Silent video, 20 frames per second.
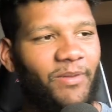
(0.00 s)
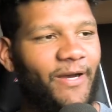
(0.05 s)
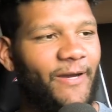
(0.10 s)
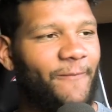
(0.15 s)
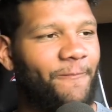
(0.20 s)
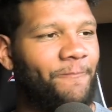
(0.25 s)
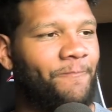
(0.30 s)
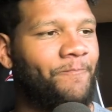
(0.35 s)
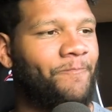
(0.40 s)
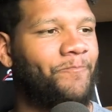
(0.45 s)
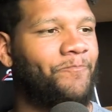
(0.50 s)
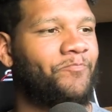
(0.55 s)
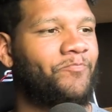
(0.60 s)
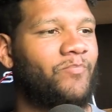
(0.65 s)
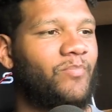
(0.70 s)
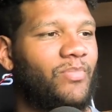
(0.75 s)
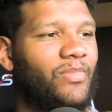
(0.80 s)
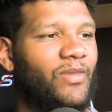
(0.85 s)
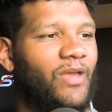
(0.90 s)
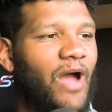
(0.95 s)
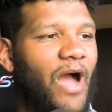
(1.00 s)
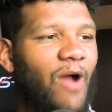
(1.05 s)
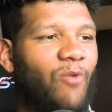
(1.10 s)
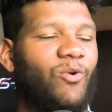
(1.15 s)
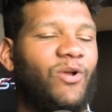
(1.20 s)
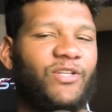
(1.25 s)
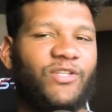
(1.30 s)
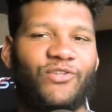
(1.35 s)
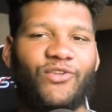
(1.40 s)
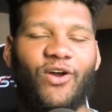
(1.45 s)
But
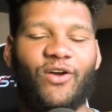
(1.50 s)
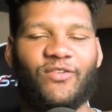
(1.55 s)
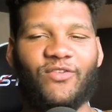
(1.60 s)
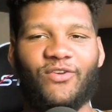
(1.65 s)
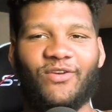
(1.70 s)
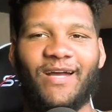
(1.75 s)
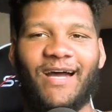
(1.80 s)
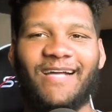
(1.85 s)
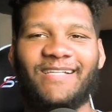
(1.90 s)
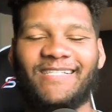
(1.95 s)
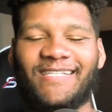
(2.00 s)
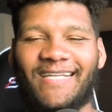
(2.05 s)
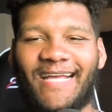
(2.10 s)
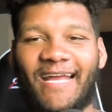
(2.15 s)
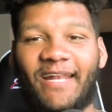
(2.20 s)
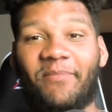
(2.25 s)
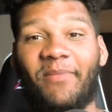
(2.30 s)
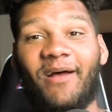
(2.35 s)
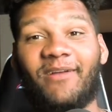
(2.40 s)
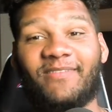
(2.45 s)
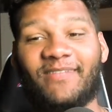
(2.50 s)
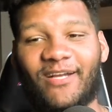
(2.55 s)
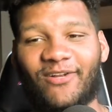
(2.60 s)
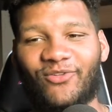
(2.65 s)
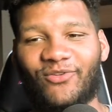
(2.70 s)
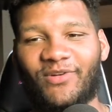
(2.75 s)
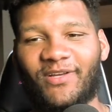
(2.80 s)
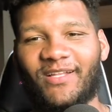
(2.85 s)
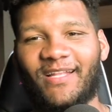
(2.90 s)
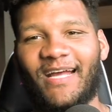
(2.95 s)
I wanted to talk to you guys again about
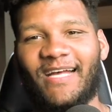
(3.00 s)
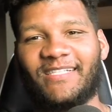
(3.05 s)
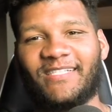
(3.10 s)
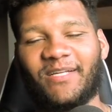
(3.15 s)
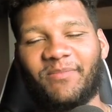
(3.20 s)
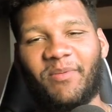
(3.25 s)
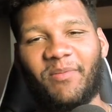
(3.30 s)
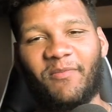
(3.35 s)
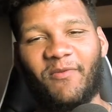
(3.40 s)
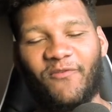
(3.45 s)
Terra Luna Classic.